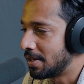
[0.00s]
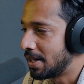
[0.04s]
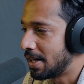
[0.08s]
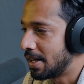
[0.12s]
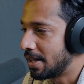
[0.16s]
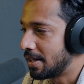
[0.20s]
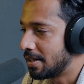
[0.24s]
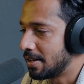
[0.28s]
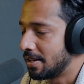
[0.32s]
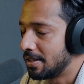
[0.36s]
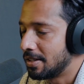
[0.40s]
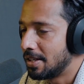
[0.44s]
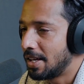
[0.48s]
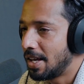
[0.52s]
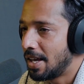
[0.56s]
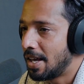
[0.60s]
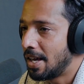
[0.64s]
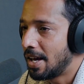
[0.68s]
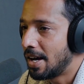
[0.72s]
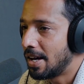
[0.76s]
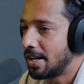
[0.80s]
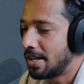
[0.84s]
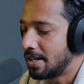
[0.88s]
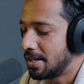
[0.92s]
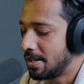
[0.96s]
like the
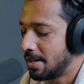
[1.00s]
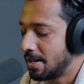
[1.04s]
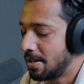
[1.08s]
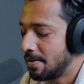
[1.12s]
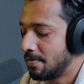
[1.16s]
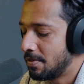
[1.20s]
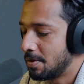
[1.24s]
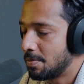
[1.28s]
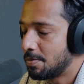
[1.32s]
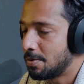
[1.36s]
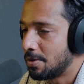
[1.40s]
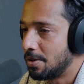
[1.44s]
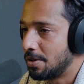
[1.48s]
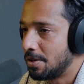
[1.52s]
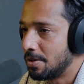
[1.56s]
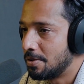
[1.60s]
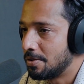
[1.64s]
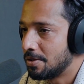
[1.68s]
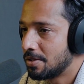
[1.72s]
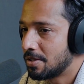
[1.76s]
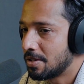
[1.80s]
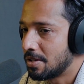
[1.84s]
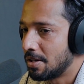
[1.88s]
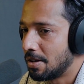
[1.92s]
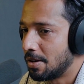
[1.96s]
AI even
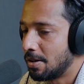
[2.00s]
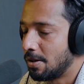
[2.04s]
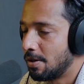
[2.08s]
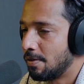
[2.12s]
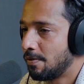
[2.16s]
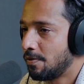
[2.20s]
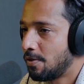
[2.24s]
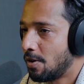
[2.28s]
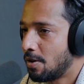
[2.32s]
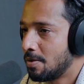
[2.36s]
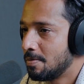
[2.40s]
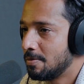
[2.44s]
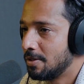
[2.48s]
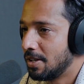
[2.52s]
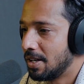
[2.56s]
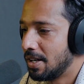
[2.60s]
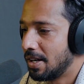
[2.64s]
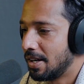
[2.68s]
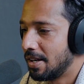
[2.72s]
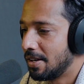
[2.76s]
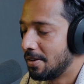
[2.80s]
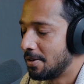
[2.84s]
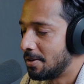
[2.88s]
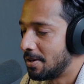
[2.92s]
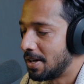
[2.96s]
produced a
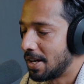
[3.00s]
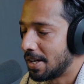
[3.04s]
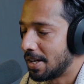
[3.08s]
formulae or